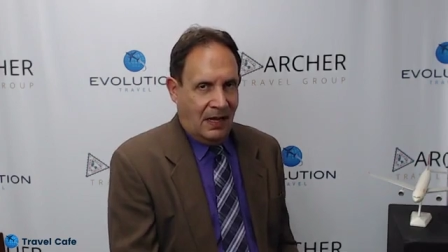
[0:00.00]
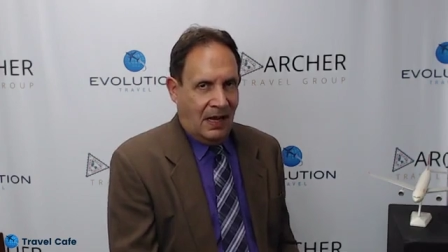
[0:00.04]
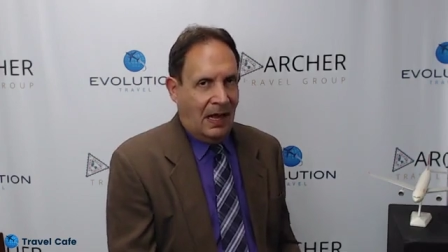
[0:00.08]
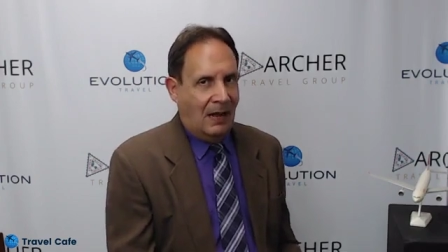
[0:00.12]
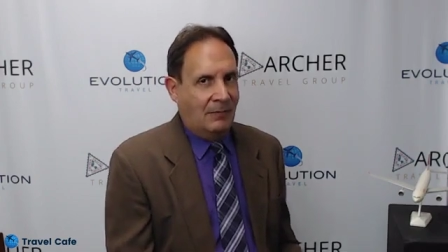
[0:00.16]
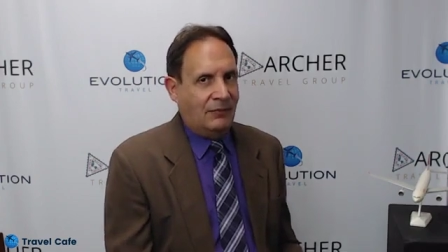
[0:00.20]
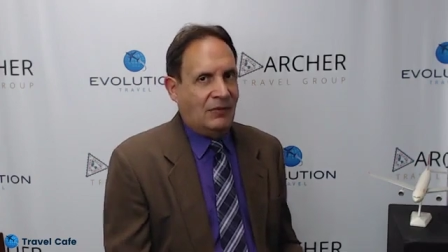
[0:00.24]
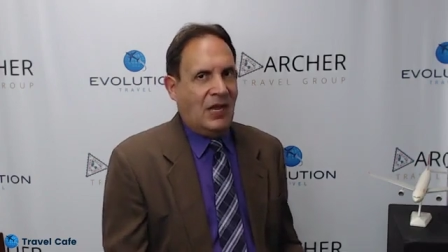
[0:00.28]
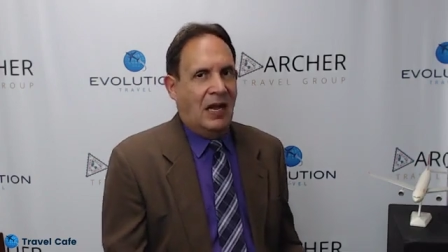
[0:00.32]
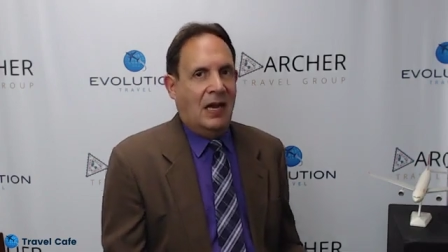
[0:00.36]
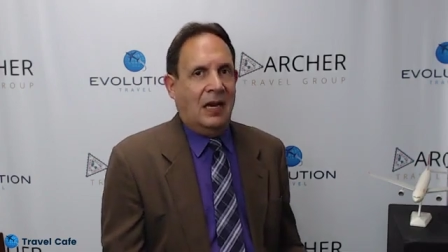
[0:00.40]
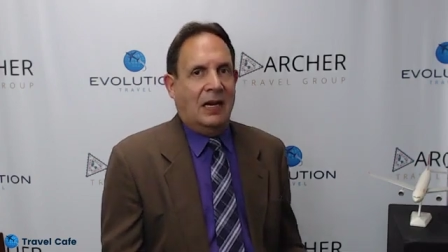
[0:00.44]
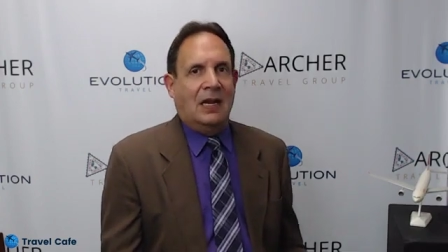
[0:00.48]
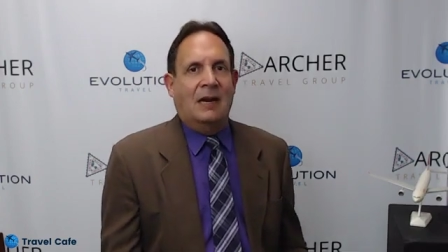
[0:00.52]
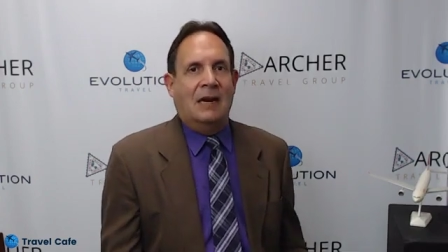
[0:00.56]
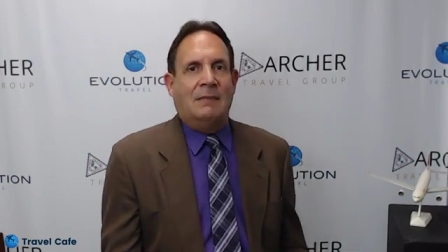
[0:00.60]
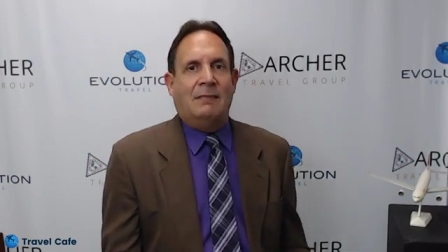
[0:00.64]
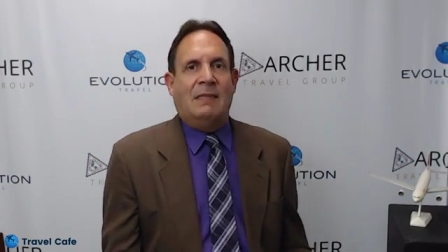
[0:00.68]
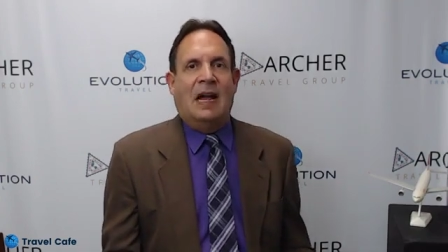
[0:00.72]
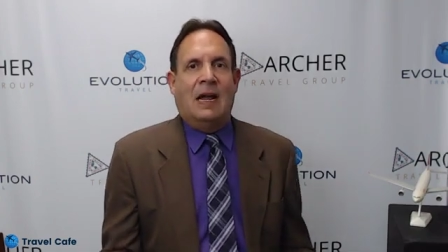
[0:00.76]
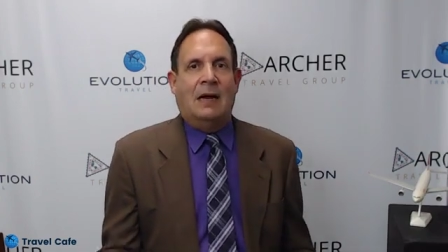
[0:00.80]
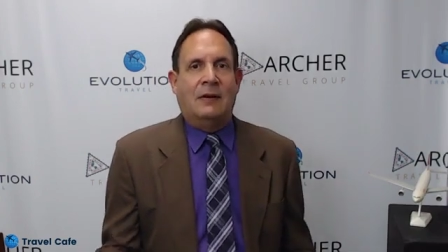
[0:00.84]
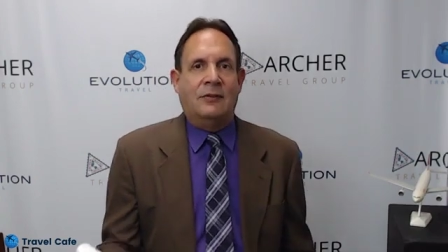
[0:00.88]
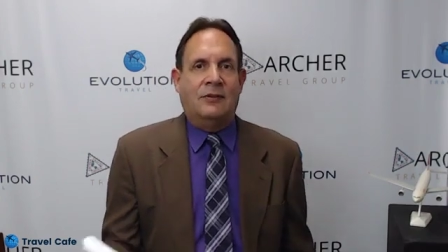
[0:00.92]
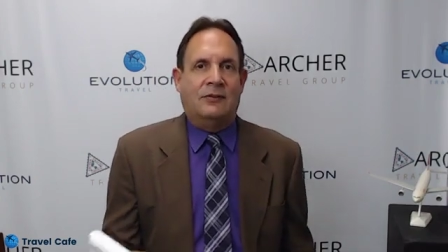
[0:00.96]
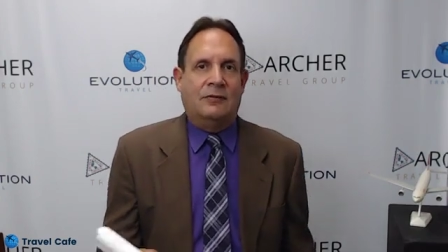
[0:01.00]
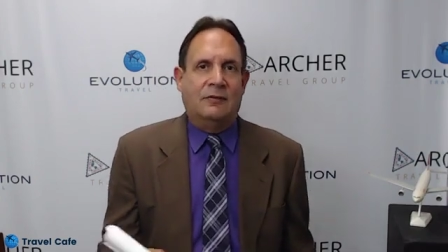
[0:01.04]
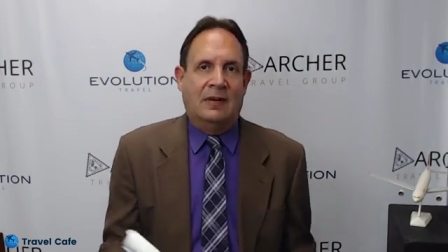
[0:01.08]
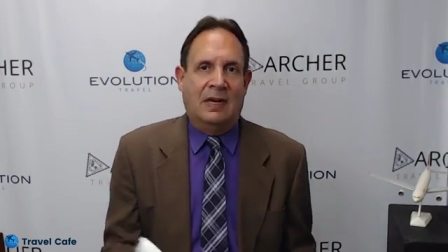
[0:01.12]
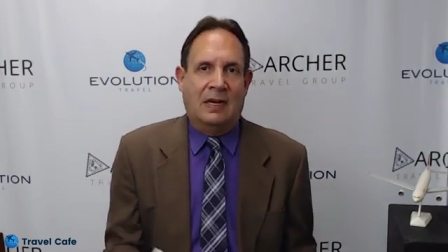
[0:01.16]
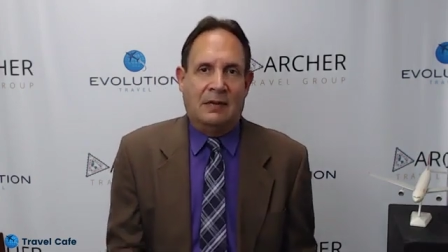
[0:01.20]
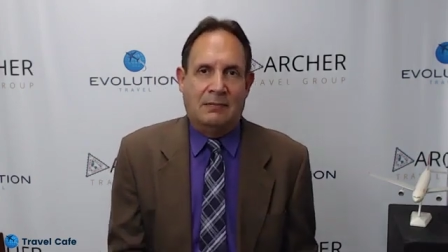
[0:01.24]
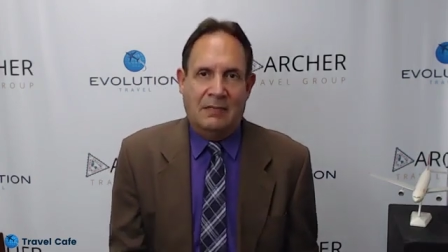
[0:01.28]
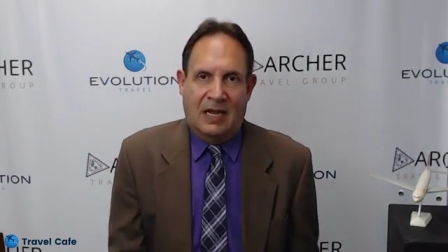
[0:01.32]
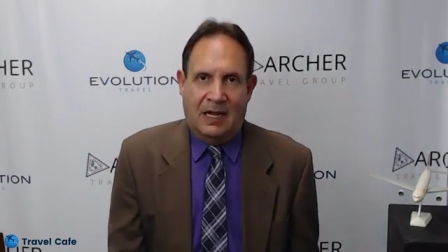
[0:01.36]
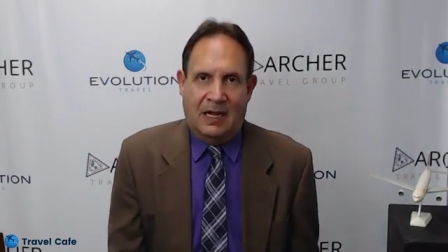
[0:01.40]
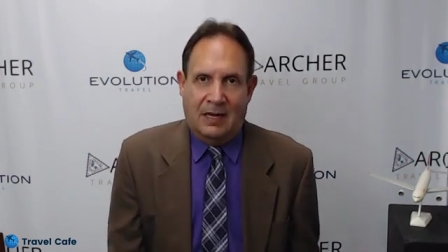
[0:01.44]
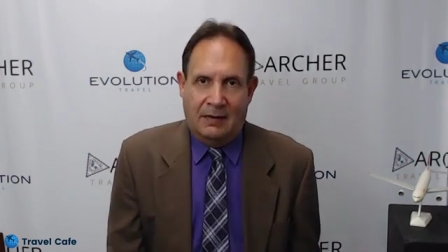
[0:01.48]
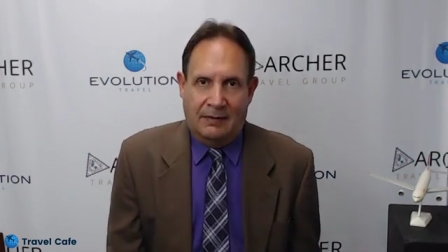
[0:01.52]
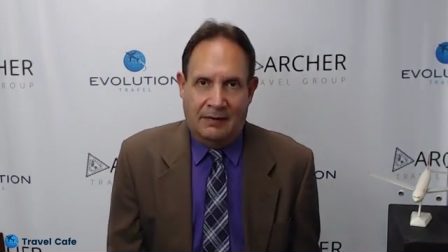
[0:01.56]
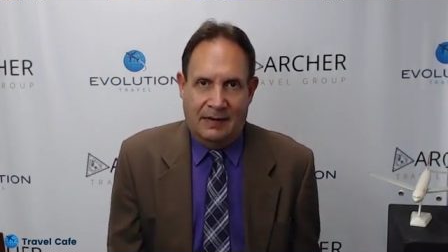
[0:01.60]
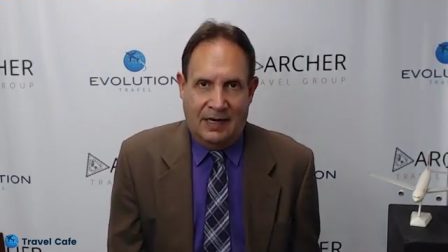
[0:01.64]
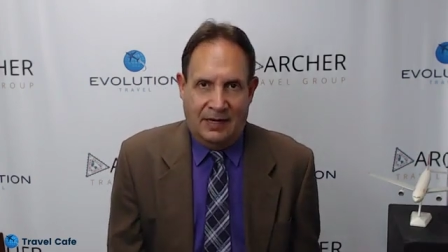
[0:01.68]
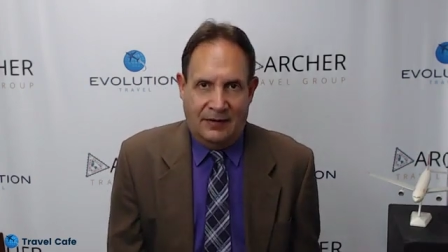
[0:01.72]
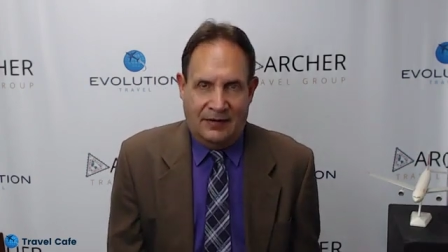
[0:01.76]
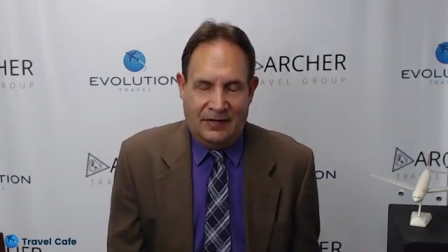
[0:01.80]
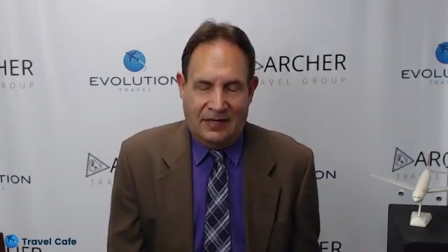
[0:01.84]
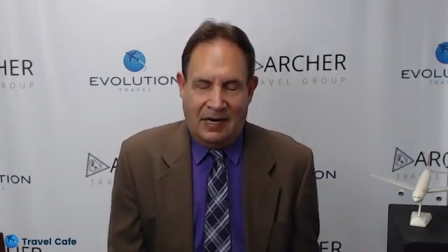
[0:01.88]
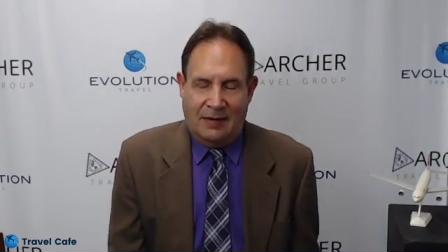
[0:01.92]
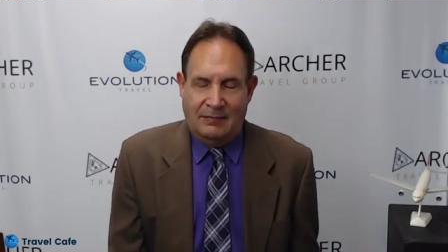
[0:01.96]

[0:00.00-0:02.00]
I'm talking about drink moderation.